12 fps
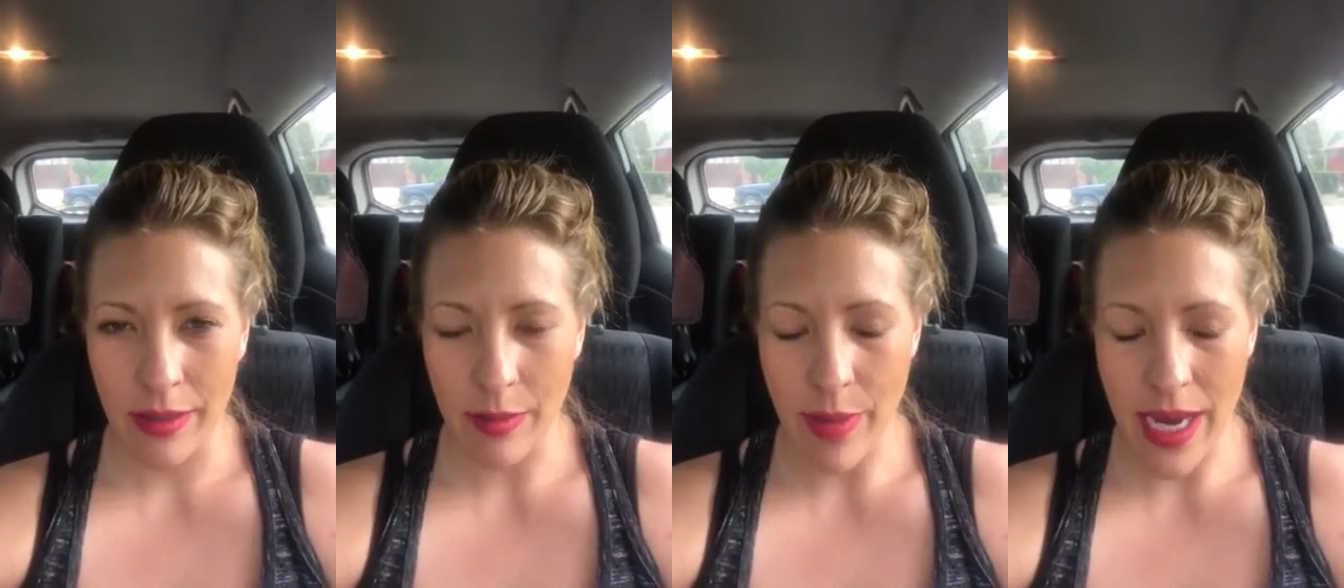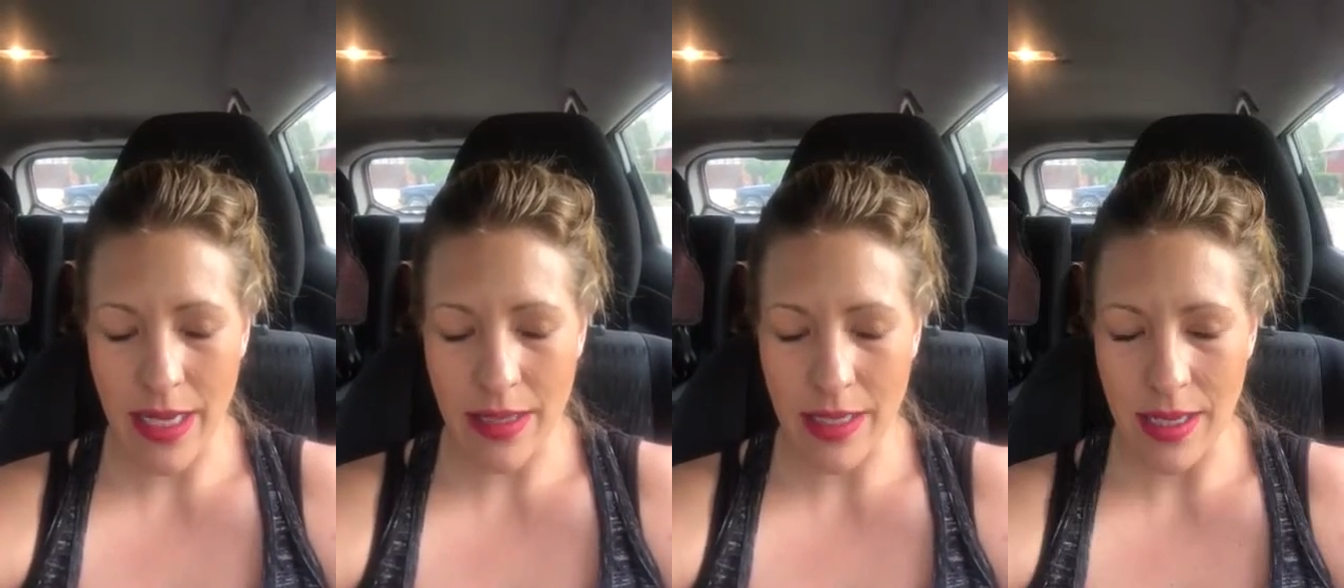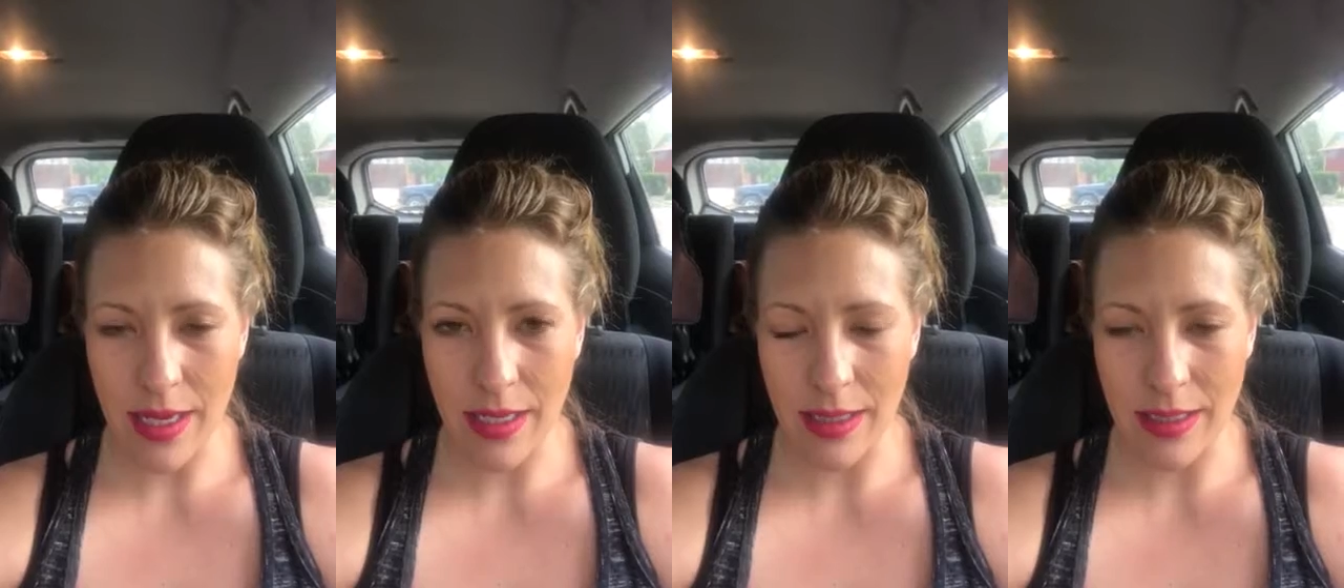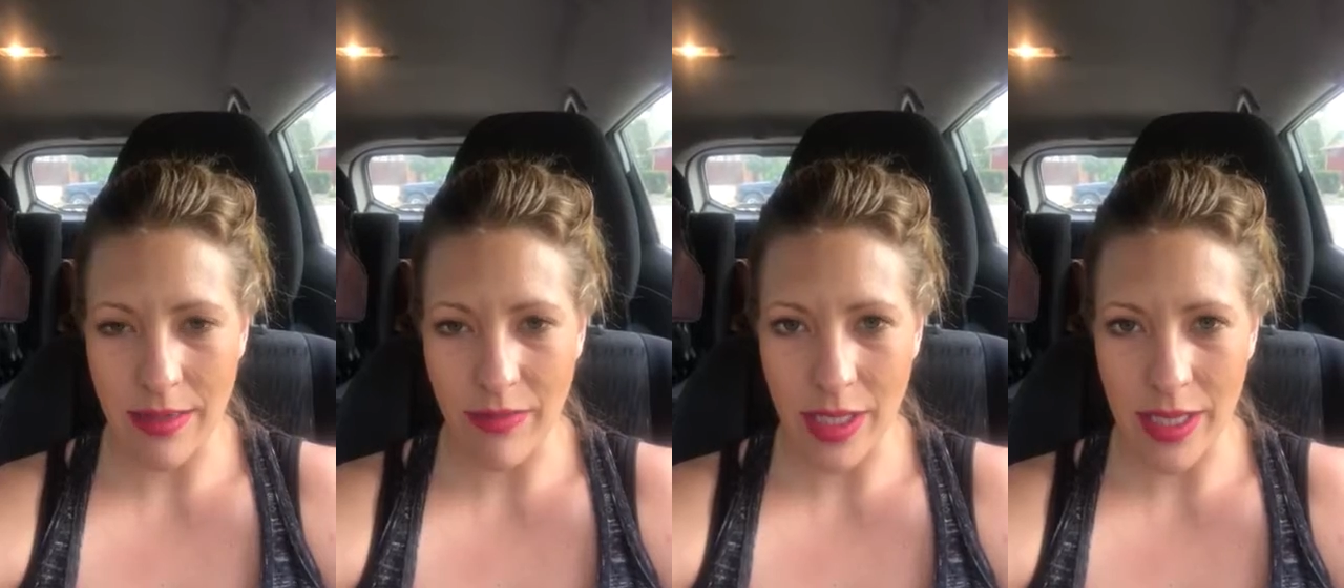the main thing and the
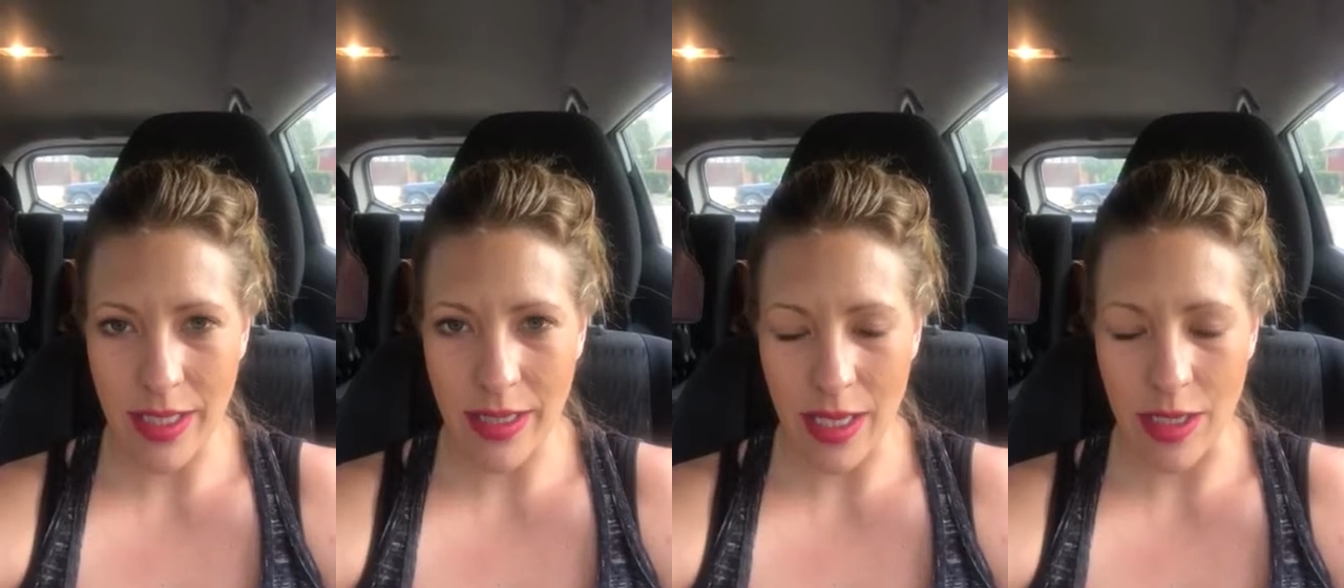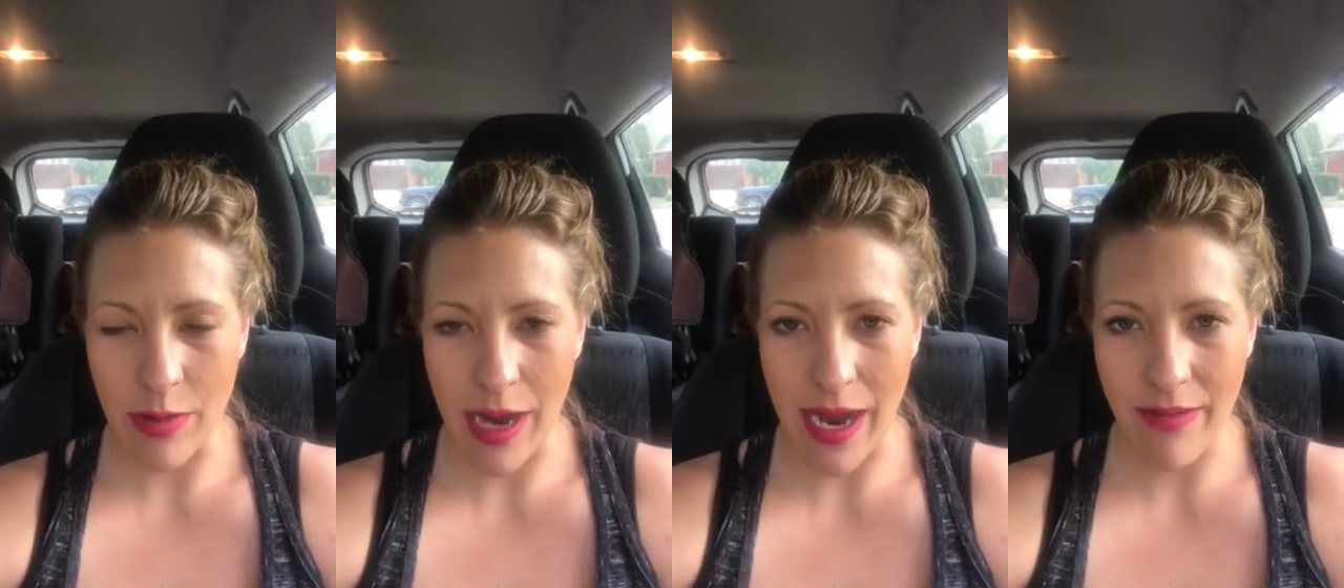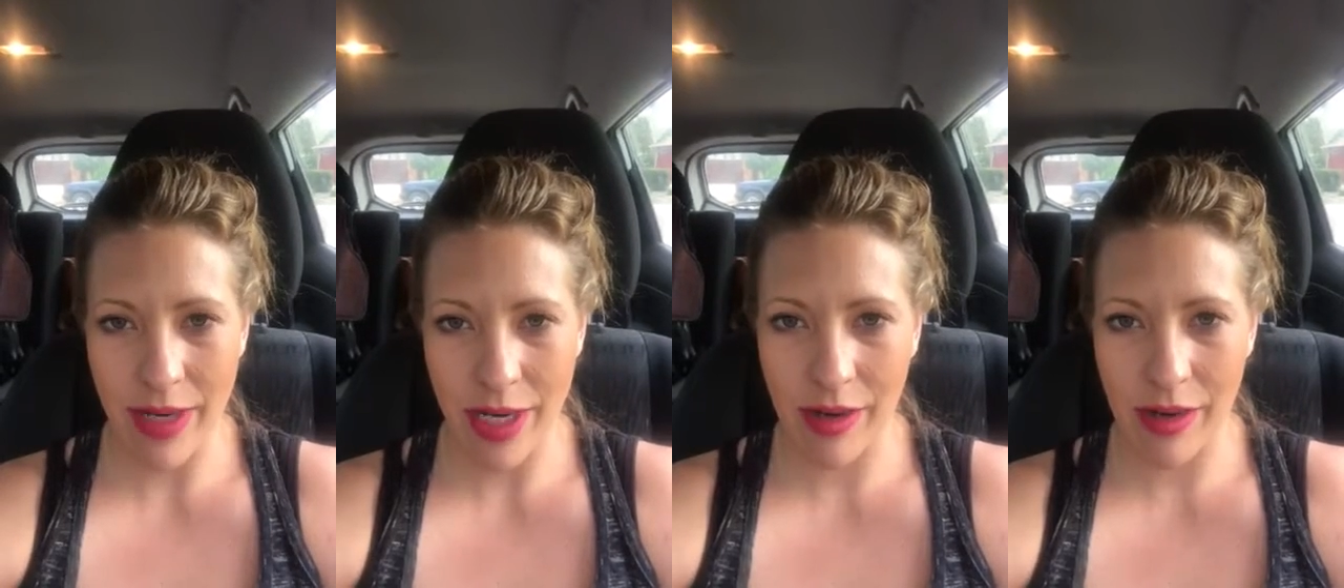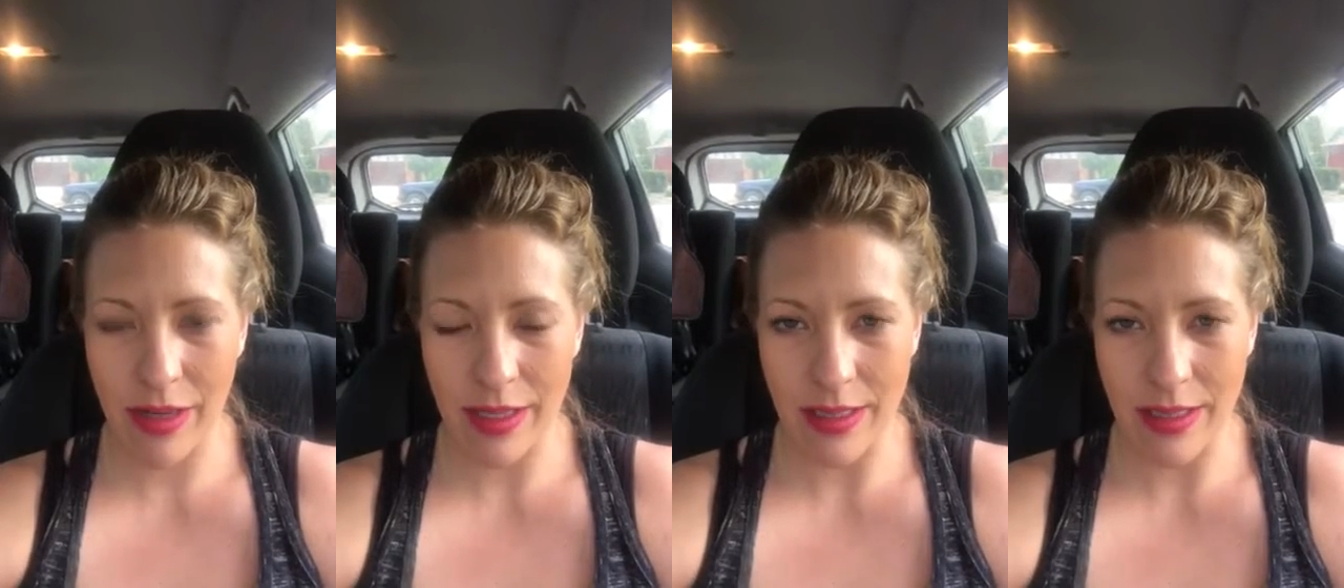different thing that you have here